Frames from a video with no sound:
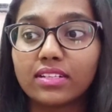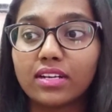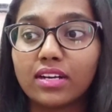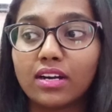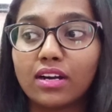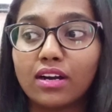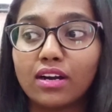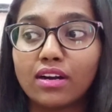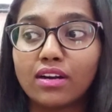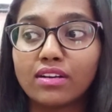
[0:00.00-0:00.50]

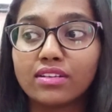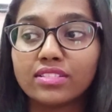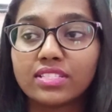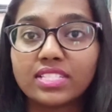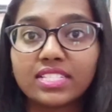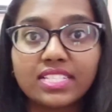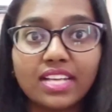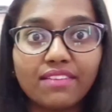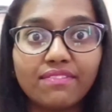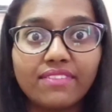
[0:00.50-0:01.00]
uh,
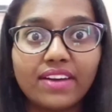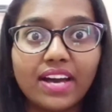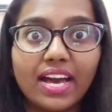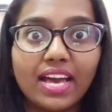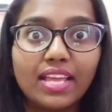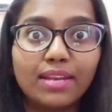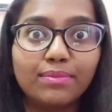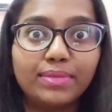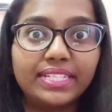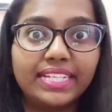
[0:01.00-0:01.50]
stuff
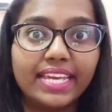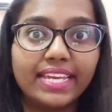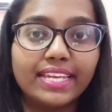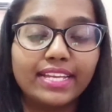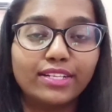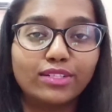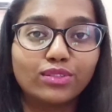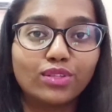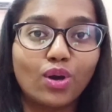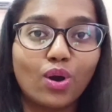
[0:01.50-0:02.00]
I'll be
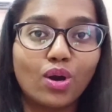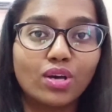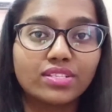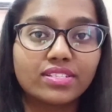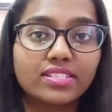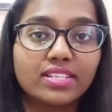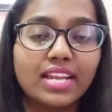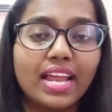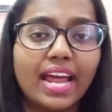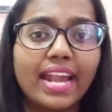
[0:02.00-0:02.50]
taking to the
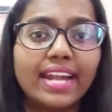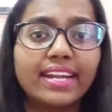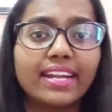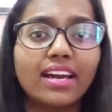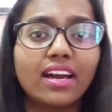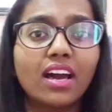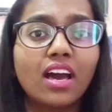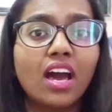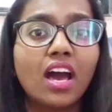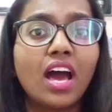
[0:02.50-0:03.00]
hostel and
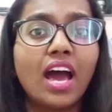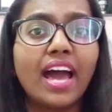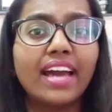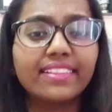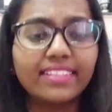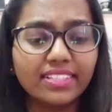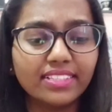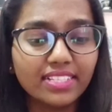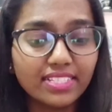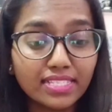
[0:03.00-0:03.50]
I
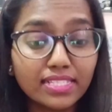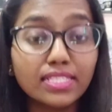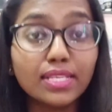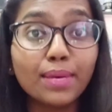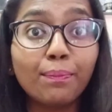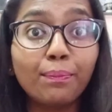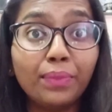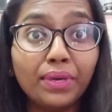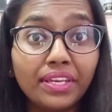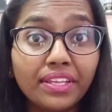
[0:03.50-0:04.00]
think this is
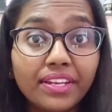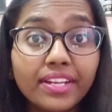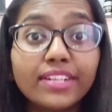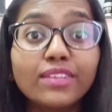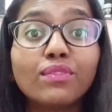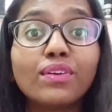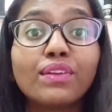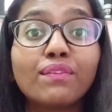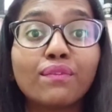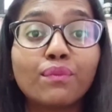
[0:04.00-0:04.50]
a
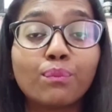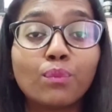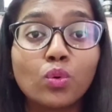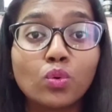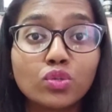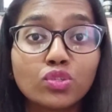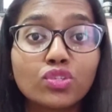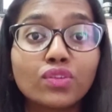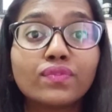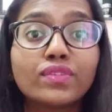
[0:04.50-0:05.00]
period where
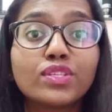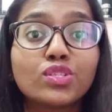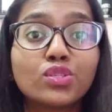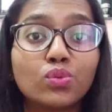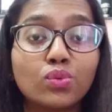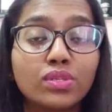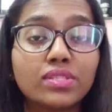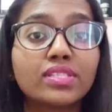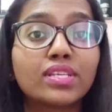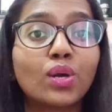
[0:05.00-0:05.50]
most of the
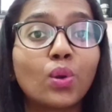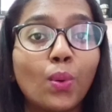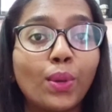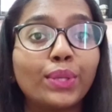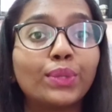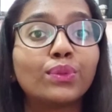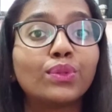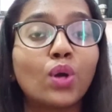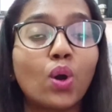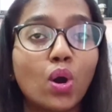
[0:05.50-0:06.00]
students are
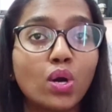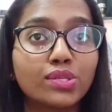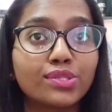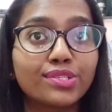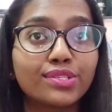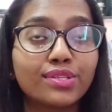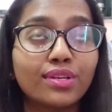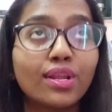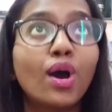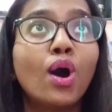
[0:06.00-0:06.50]
going to the
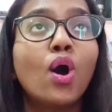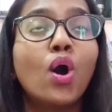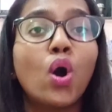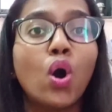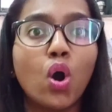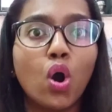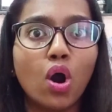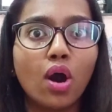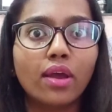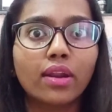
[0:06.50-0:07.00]
hostel
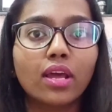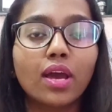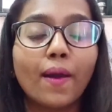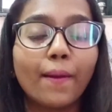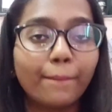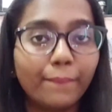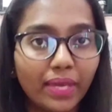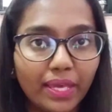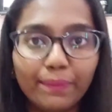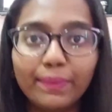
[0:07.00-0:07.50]
or
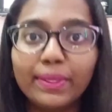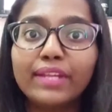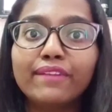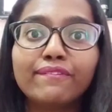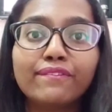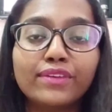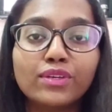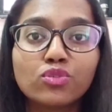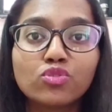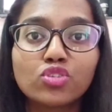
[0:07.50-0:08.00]
maybe
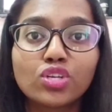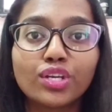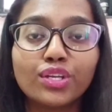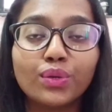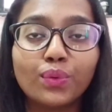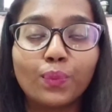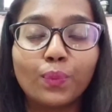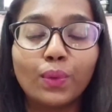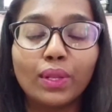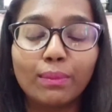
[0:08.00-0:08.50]
in future
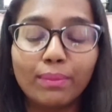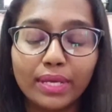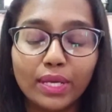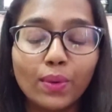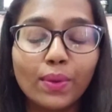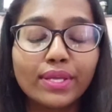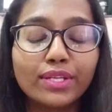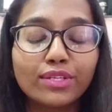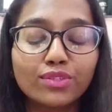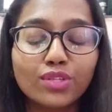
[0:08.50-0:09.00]
you will be
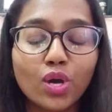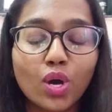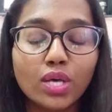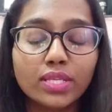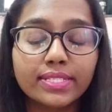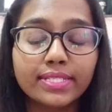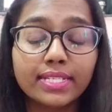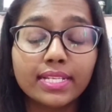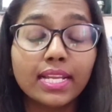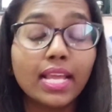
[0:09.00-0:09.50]
going to the
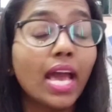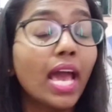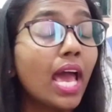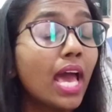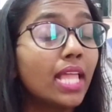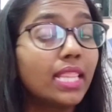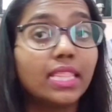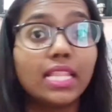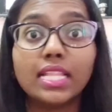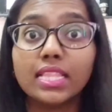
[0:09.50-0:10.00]
hostel
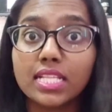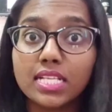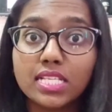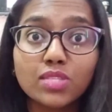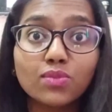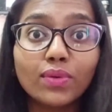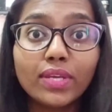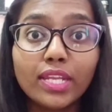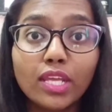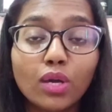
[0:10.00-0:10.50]
then
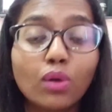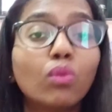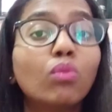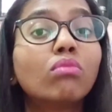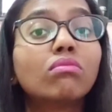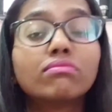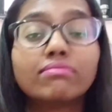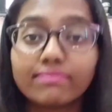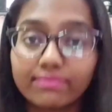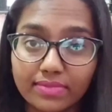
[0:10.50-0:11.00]
this video
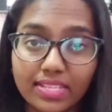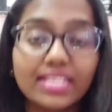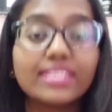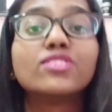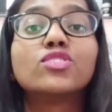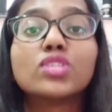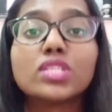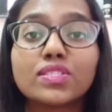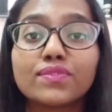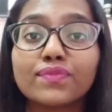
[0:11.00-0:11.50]

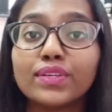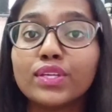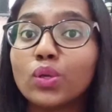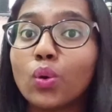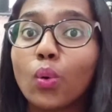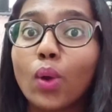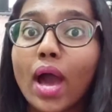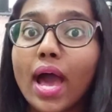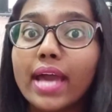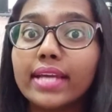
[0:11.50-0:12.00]
is just for
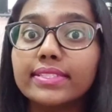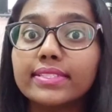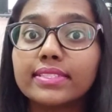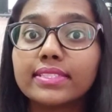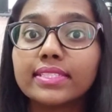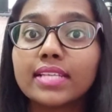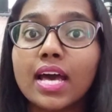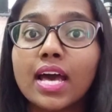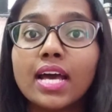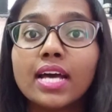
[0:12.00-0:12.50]
you
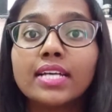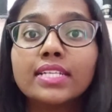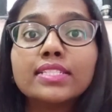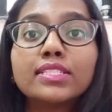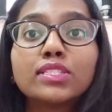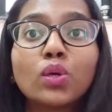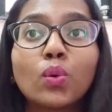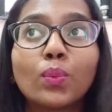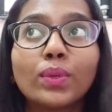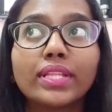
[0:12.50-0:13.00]
guys.
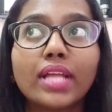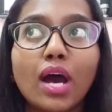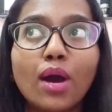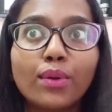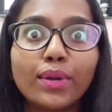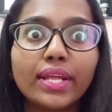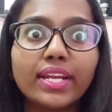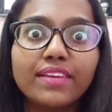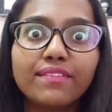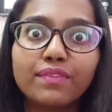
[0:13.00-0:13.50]
So
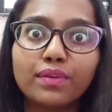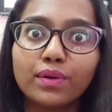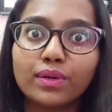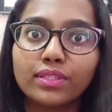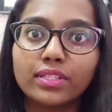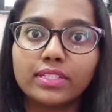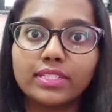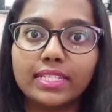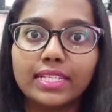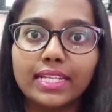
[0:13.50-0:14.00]
without any
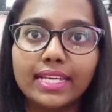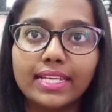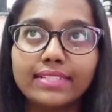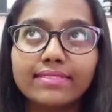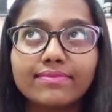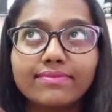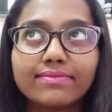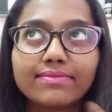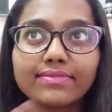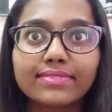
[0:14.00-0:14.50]
further
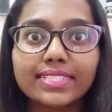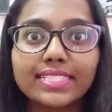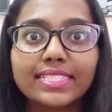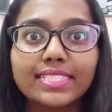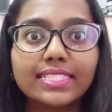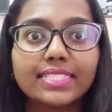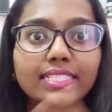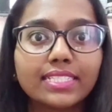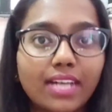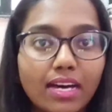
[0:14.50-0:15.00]
delay,
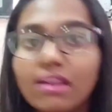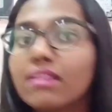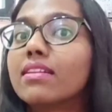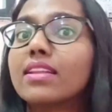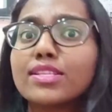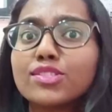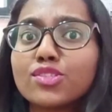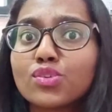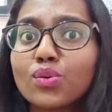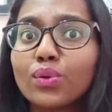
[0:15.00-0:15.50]

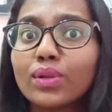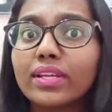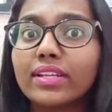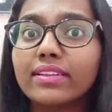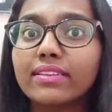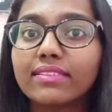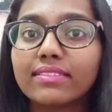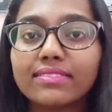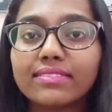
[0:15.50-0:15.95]
let's roll in